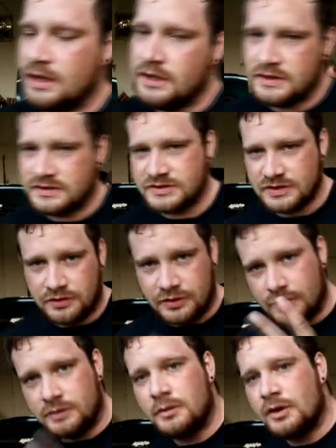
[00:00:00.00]
This is the
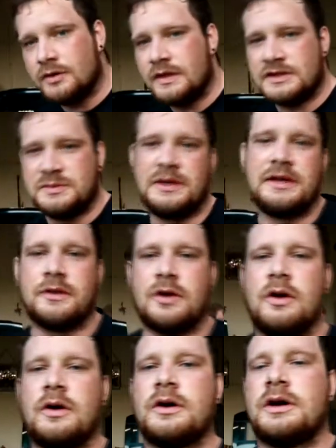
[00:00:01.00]
third motor that's been in the
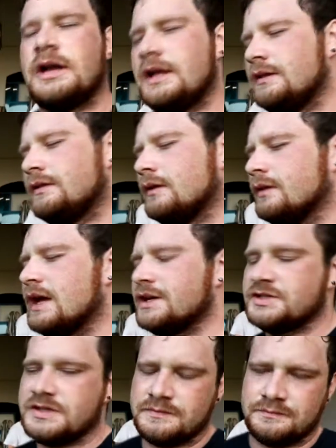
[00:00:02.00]
car in the
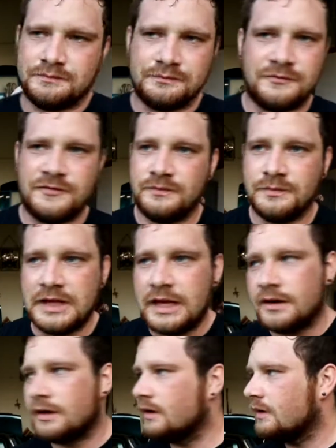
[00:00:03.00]
last
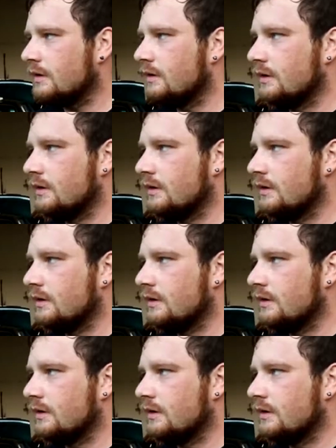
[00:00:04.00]
year.